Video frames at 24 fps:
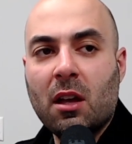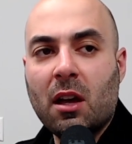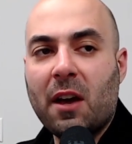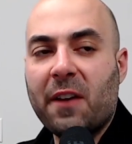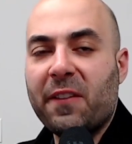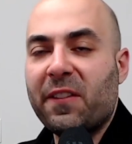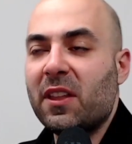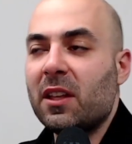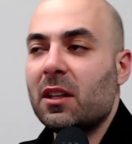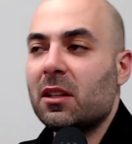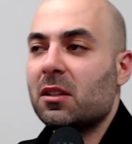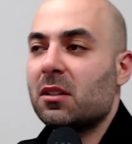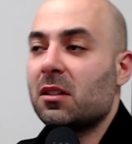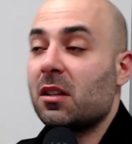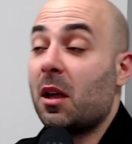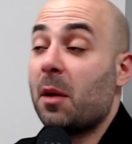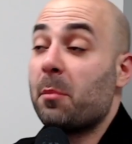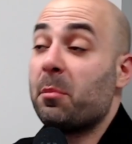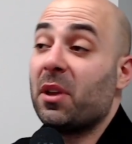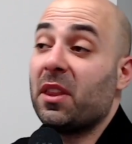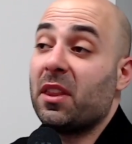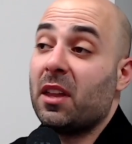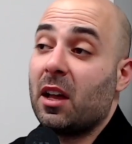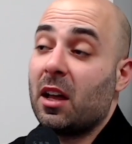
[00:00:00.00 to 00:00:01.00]
I think,
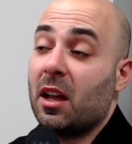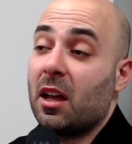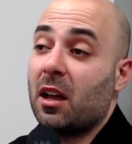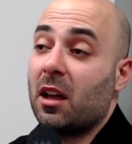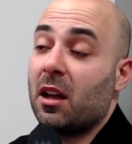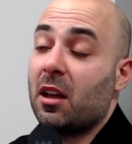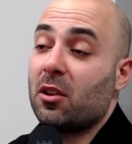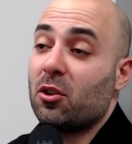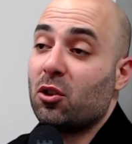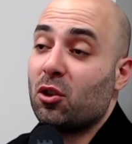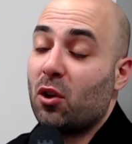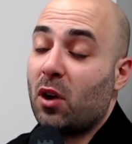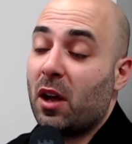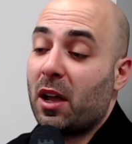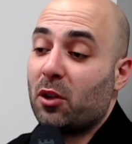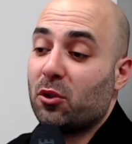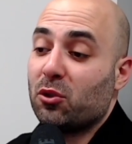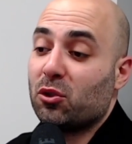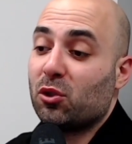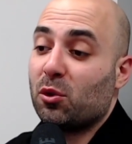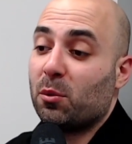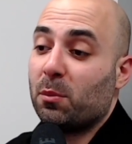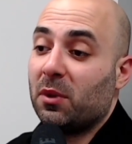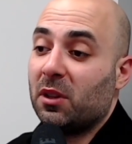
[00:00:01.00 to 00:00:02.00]
but I
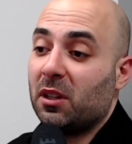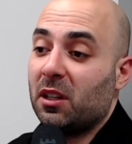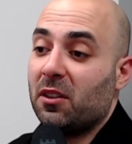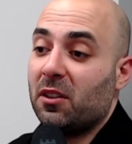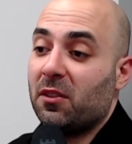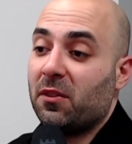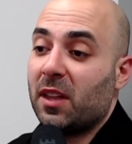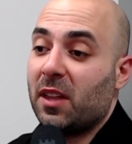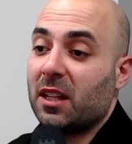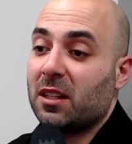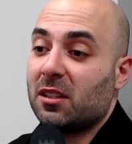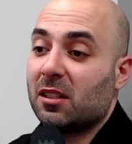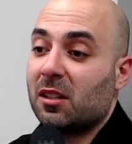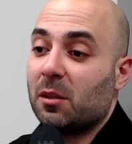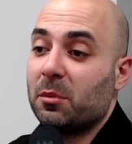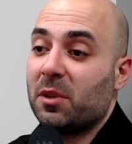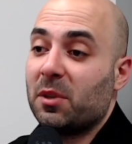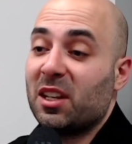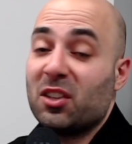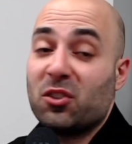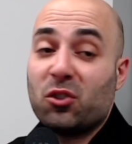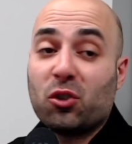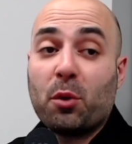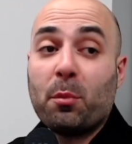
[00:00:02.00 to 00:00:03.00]
also believe that some
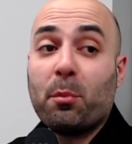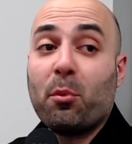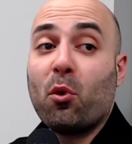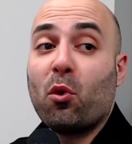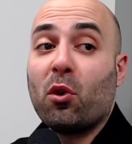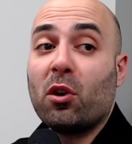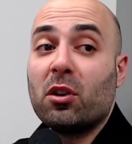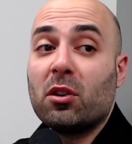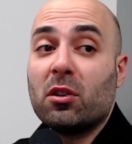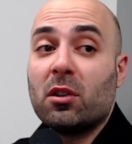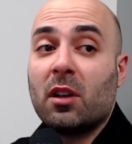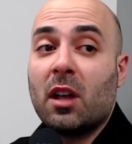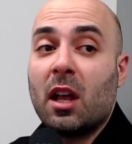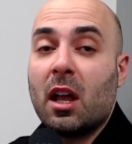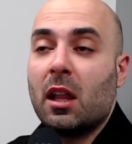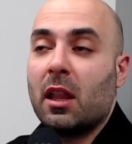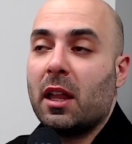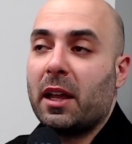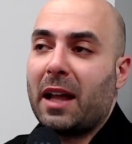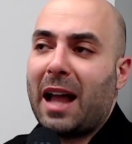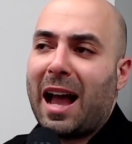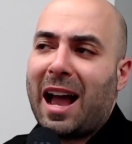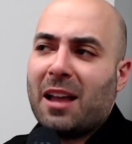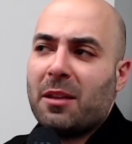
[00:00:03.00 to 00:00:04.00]
kids are born
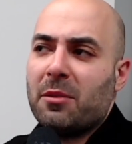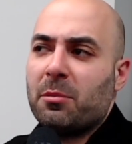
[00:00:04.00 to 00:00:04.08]
like